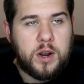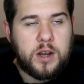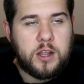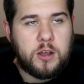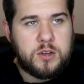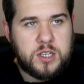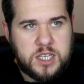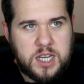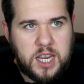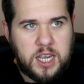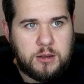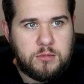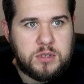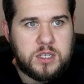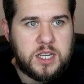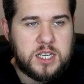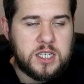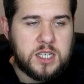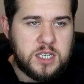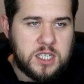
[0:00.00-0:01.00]
one of those
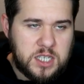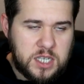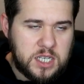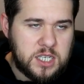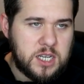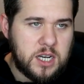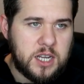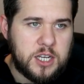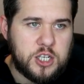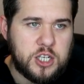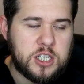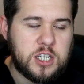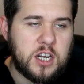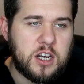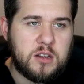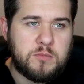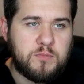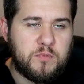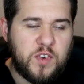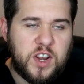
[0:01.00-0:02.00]
teams that is consistently just going to